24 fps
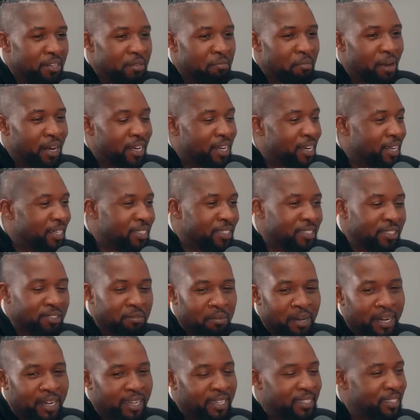my cousins,
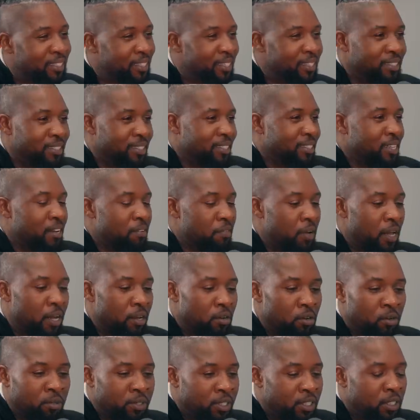my aunties and stuff like,
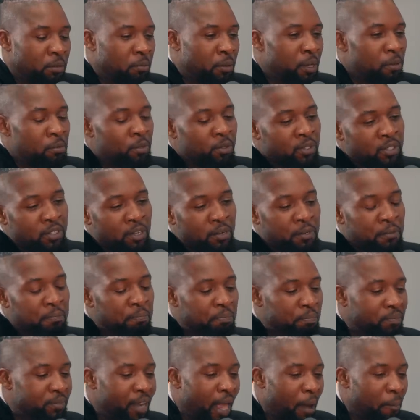who's these people? So
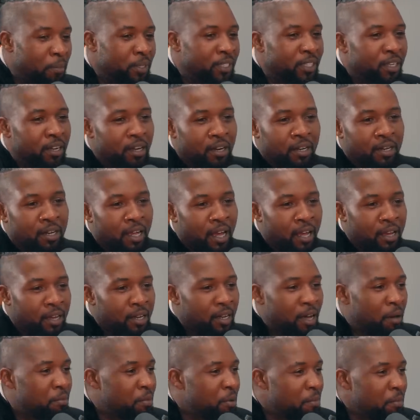that particular day, he
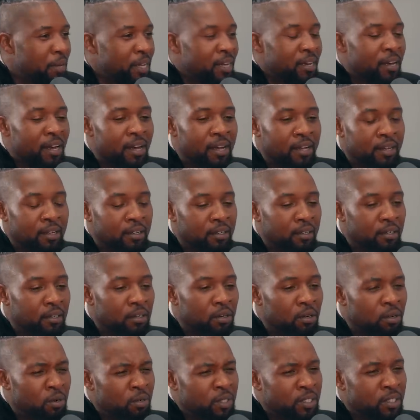come to me like,
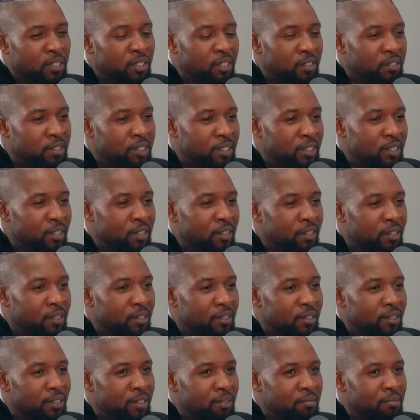who is TLC?
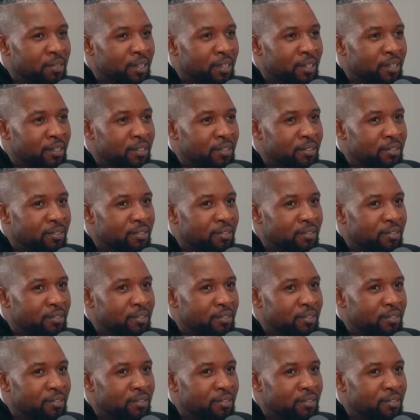I'm like,